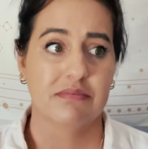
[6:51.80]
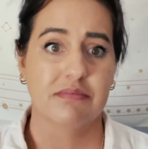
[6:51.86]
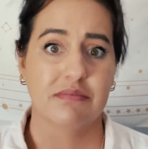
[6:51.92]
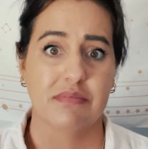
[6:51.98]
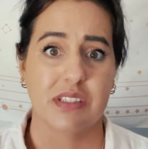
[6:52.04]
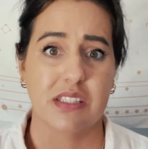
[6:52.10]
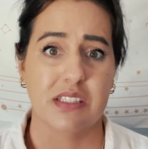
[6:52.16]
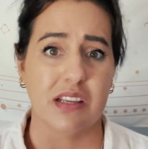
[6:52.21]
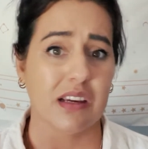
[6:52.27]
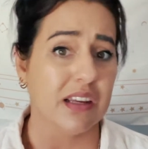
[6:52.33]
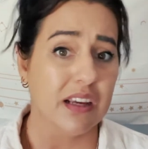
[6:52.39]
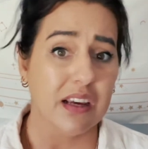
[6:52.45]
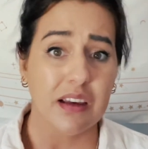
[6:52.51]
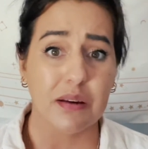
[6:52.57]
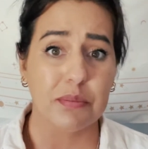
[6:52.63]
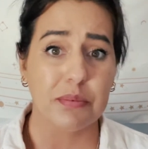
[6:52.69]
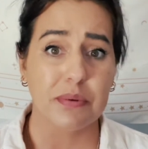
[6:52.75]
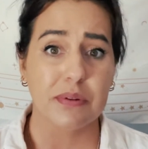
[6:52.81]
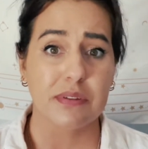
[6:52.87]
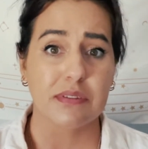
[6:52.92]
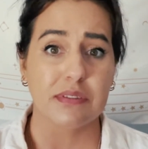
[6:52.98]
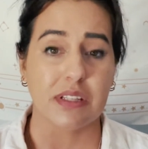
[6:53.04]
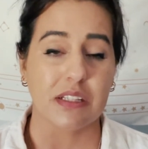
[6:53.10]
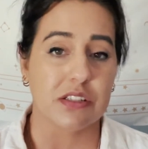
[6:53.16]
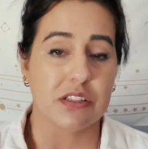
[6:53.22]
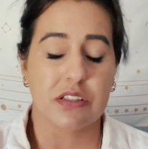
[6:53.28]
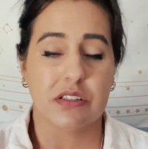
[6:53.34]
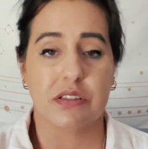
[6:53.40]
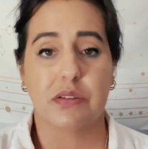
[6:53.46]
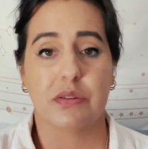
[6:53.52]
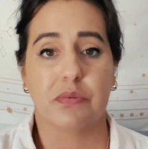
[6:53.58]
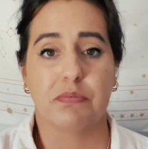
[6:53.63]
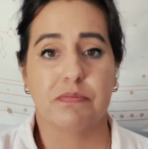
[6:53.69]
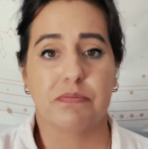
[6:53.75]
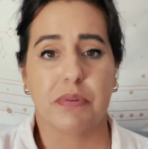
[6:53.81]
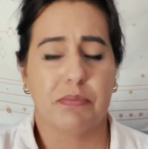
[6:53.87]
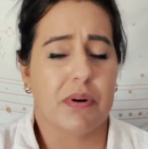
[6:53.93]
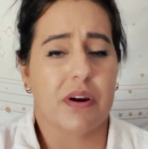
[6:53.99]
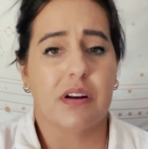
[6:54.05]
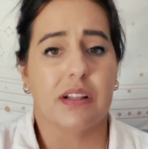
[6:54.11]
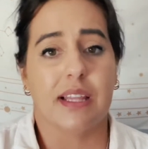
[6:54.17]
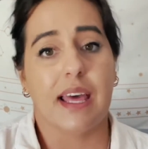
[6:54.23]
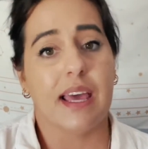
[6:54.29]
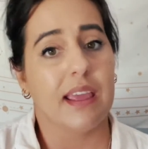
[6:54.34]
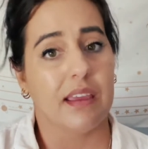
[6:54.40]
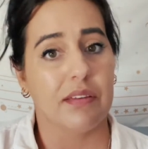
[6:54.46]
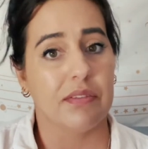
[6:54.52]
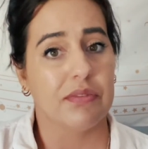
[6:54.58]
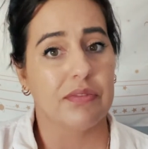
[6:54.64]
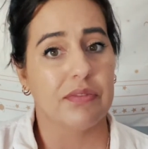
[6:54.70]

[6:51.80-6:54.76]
Suck it up. That's just a part of life.